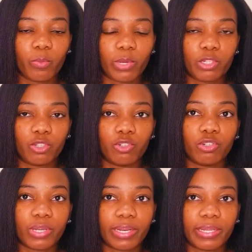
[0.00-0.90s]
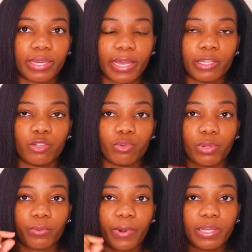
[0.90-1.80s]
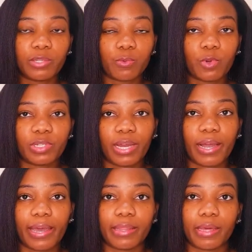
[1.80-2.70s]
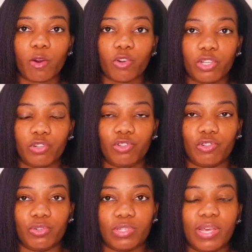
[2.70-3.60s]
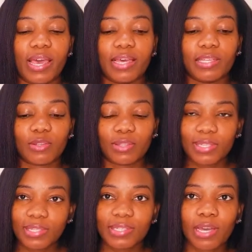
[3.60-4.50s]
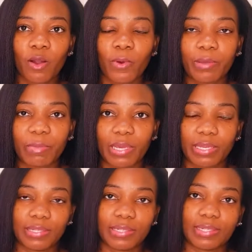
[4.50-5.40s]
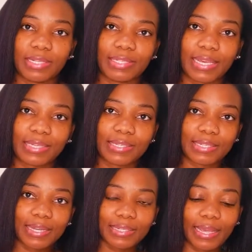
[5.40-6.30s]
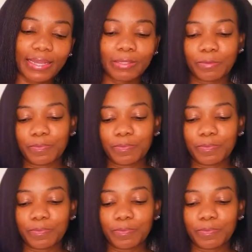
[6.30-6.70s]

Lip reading: but usually I do the rice water and the onion juice. So this is how I make it. Let's get started.